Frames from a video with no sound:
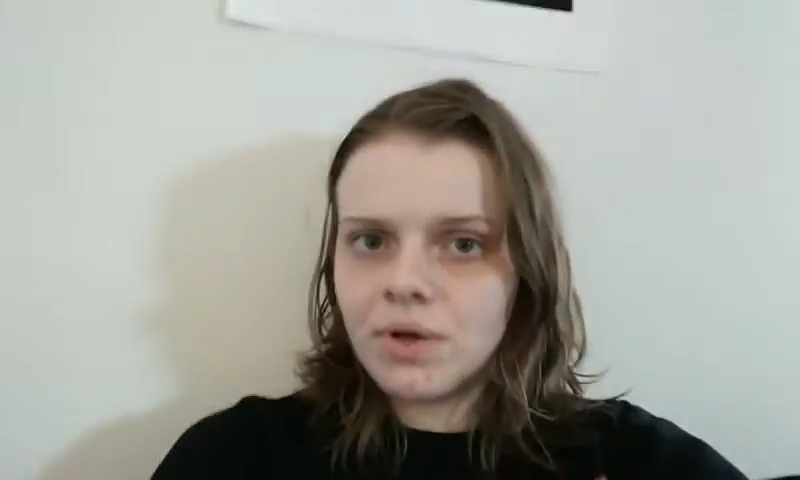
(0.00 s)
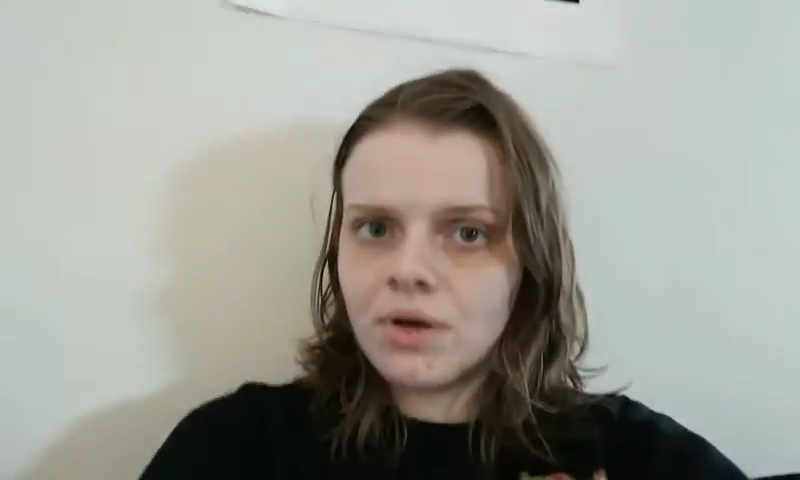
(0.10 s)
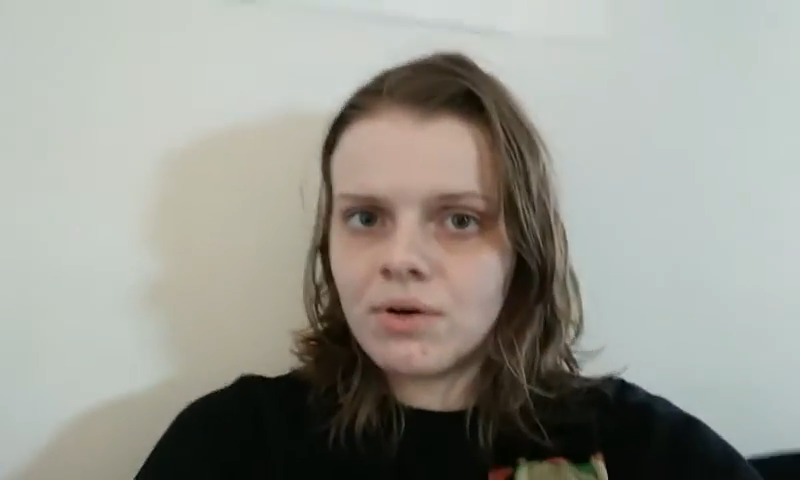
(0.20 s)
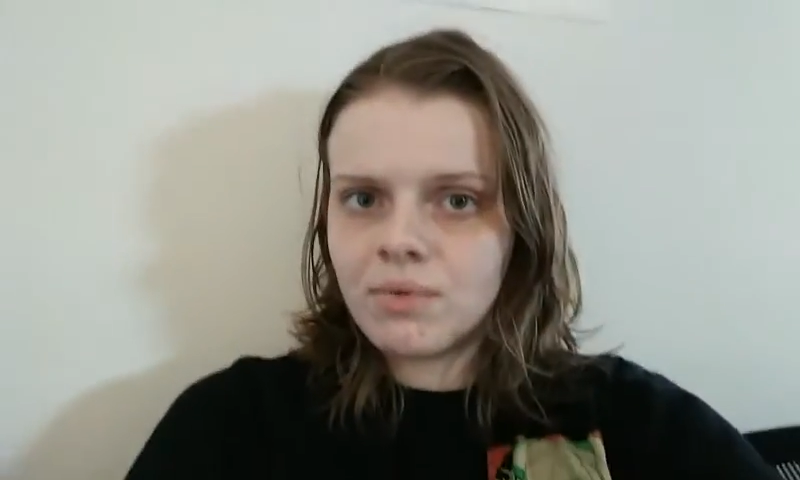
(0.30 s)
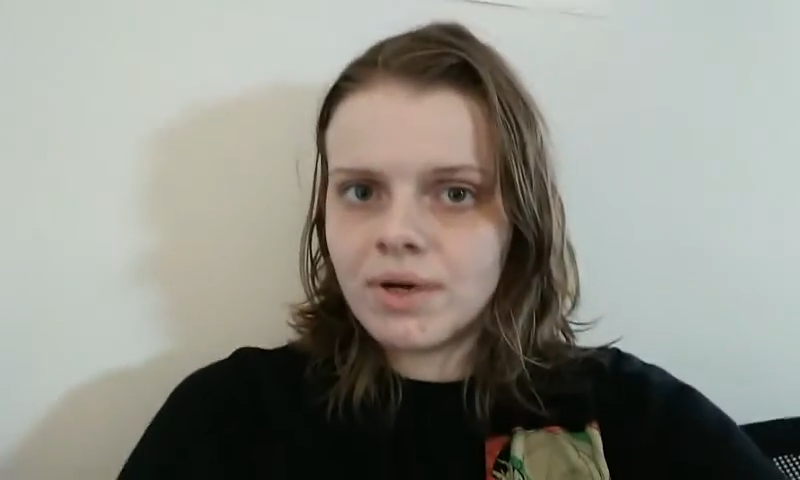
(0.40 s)

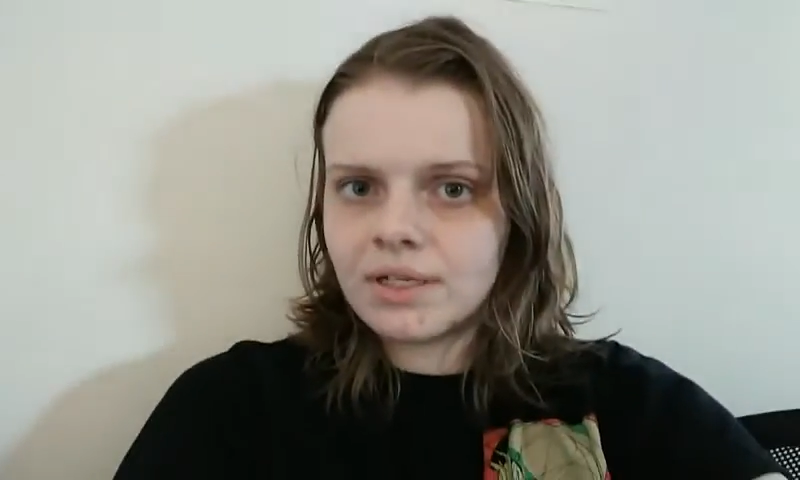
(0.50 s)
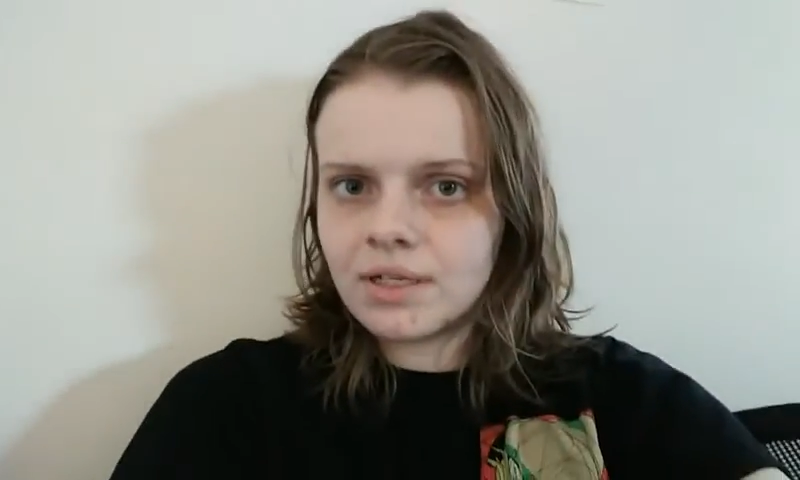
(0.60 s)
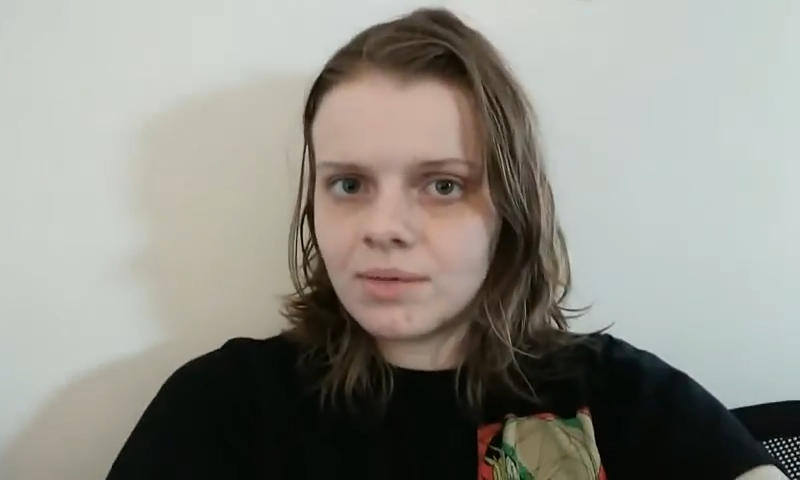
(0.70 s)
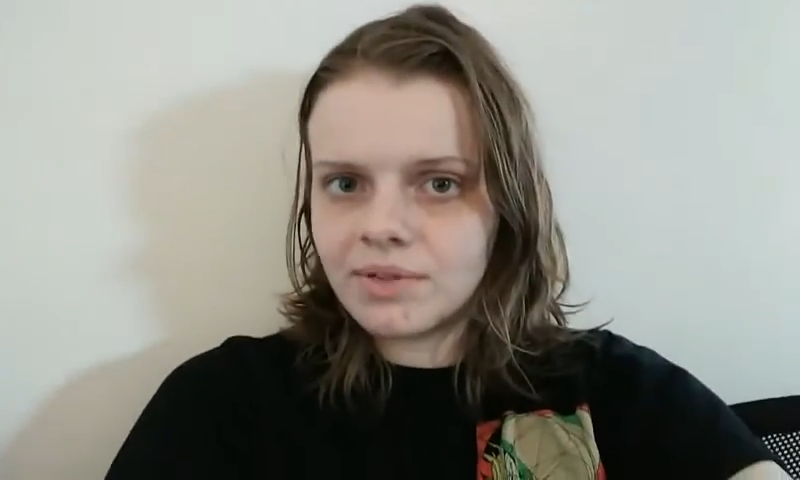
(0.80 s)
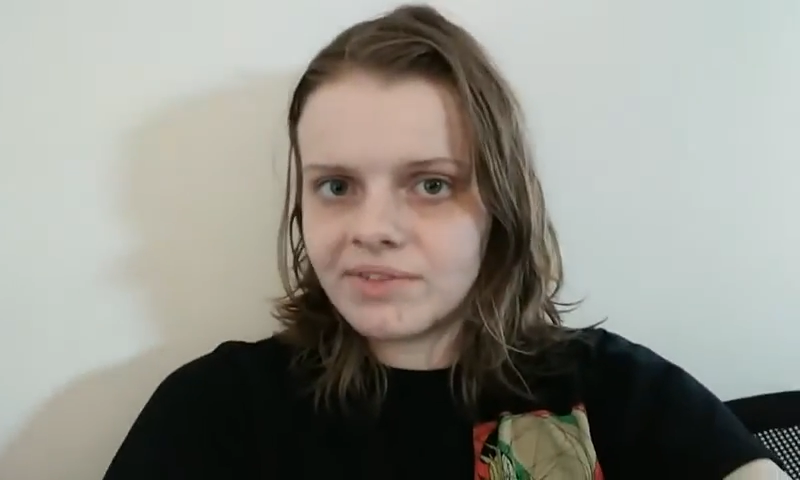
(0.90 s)
go away in a
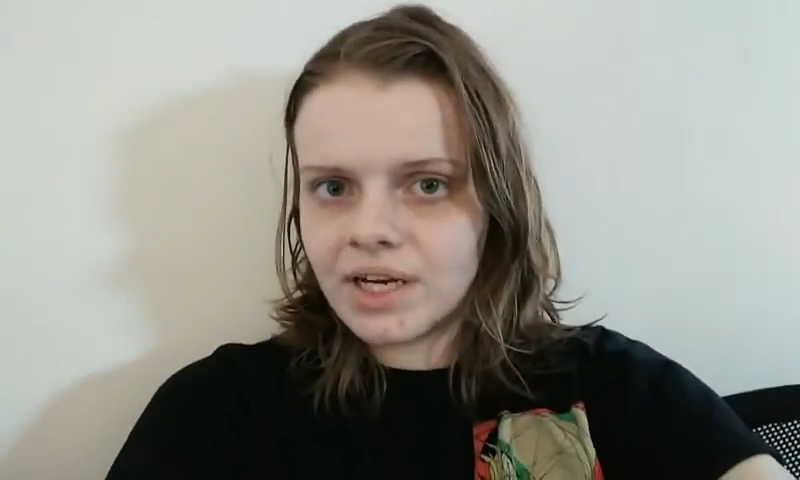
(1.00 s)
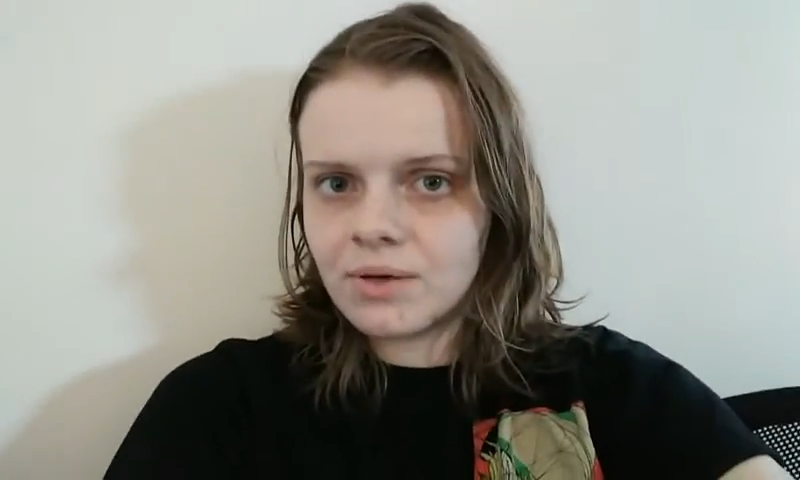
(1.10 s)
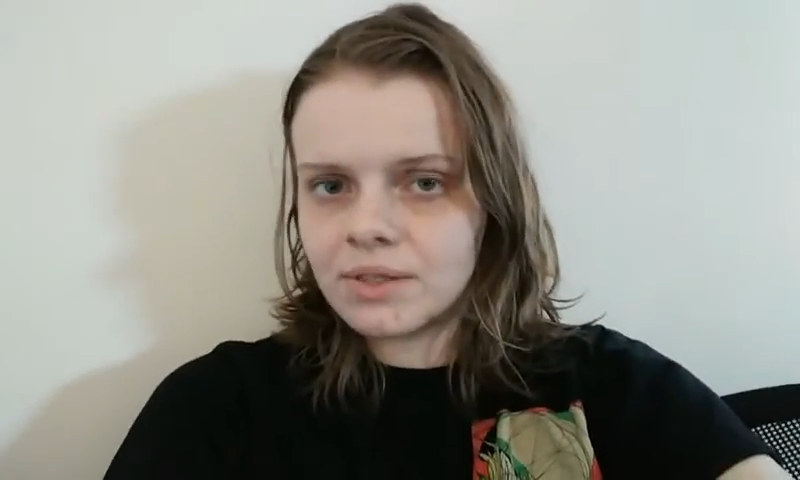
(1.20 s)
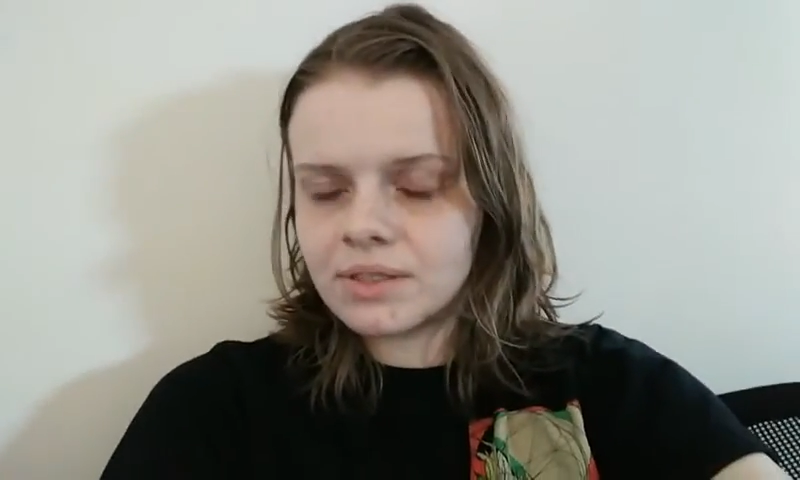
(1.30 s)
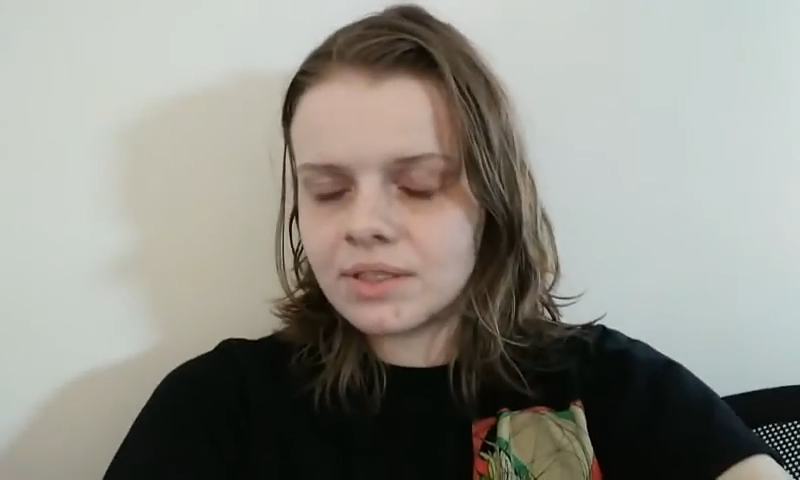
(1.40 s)
couple of
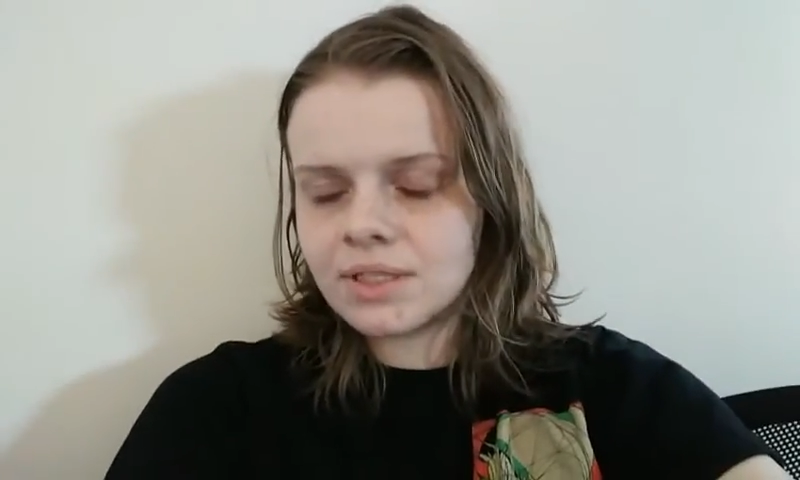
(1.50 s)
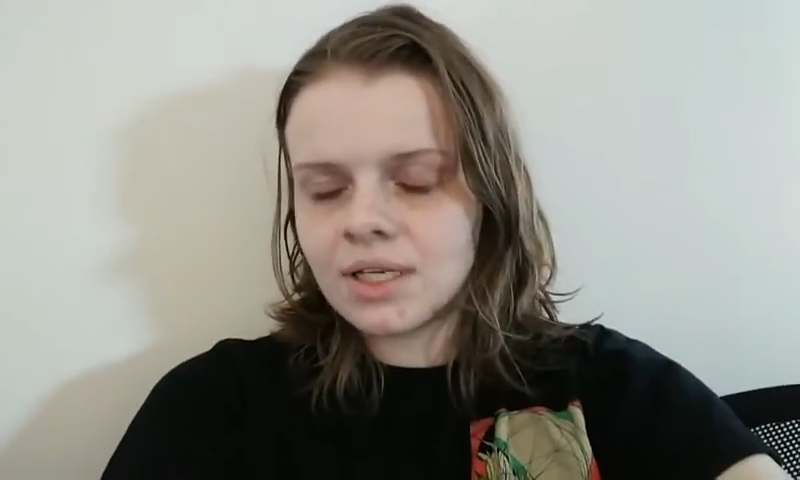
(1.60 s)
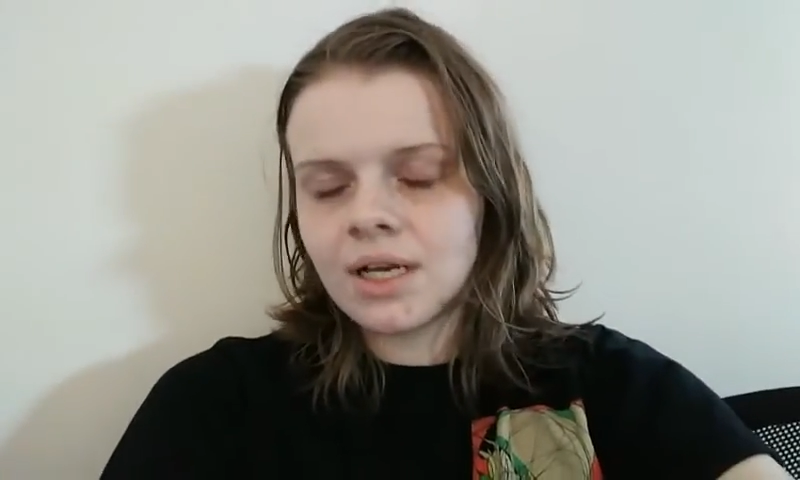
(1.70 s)
hours.